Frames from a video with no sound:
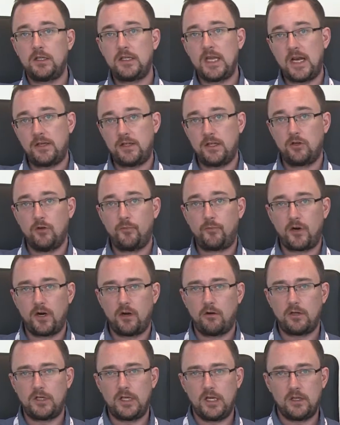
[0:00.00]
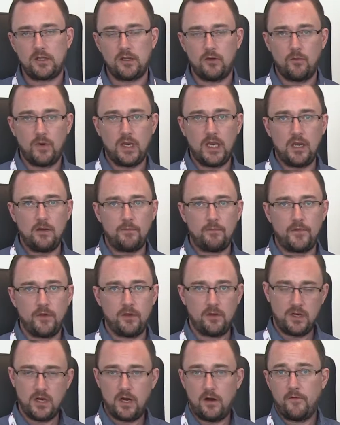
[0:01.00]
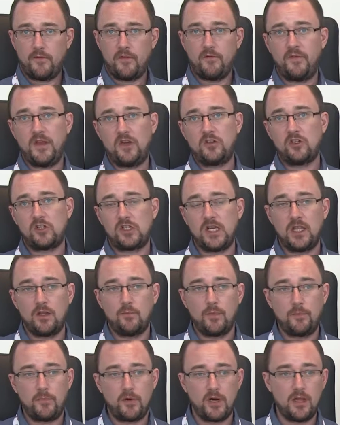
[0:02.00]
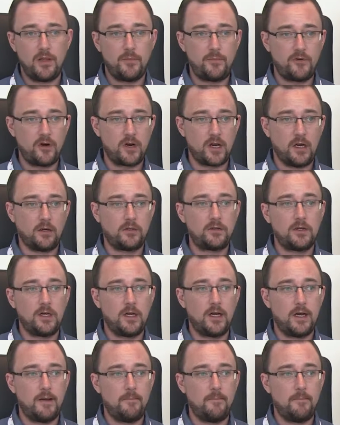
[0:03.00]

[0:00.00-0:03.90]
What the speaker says: tactical priorities of the feature set that we put in the product.